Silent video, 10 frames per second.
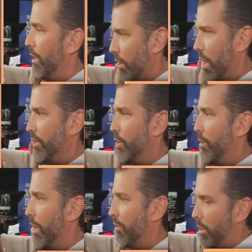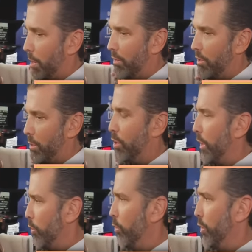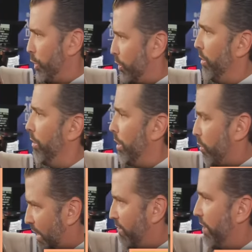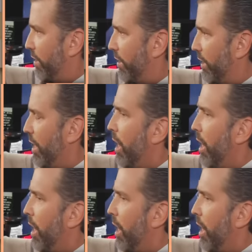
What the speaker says: in the last 2 months about someone trying to shoot their grandfather.